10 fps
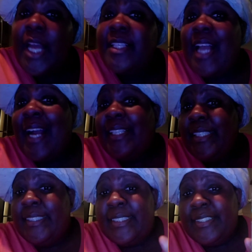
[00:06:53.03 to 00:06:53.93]
It's got
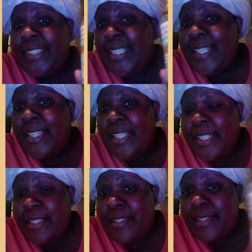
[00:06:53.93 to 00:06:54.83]
glycerin in
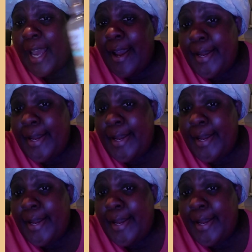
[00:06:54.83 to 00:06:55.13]
this.